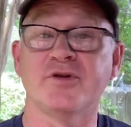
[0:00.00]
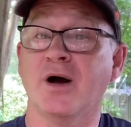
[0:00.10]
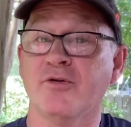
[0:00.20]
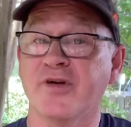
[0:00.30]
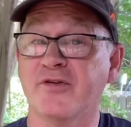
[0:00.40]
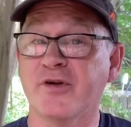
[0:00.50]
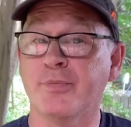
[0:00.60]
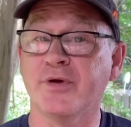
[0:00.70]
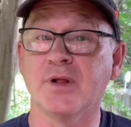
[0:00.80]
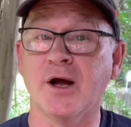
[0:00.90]
Now, I'll say
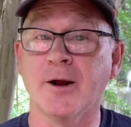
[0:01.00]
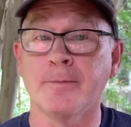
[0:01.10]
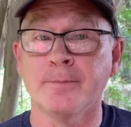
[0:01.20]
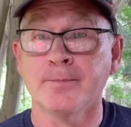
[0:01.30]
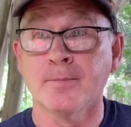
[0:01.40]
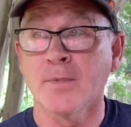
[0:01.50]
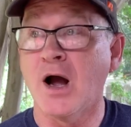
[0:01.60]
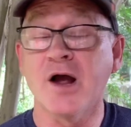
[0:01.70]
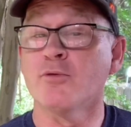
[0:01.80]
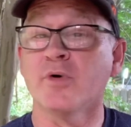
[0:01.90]
something like,
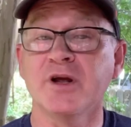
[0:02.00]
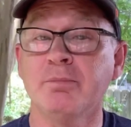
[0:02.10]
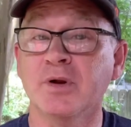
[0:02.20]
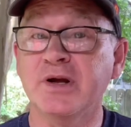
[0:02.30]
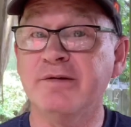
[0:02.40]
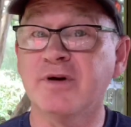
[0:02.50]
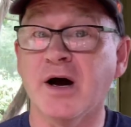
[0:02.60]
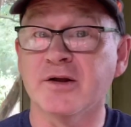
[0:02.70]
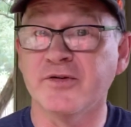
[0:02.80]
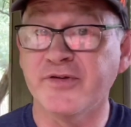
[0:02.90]
I really believe
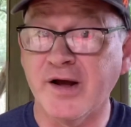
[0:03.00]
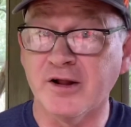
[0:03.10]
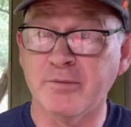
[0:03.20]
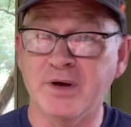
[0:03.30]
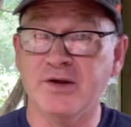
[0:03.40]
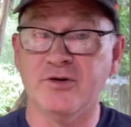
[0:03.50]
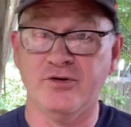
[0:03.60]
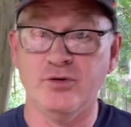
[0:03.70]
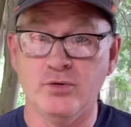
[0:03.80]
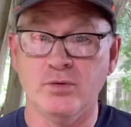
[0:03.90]
God is telling me to
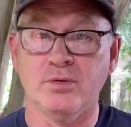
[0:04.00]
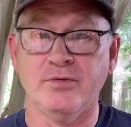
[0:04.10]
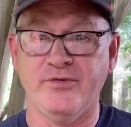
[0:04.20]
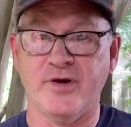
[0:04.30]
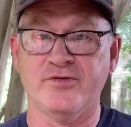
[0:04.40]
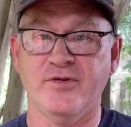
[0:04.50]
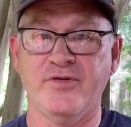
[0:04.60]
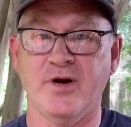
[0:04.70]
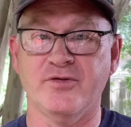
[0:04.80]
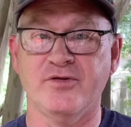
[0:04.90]
do such and
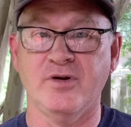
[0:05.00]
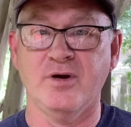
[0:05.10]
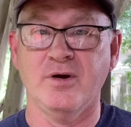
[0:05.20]
such.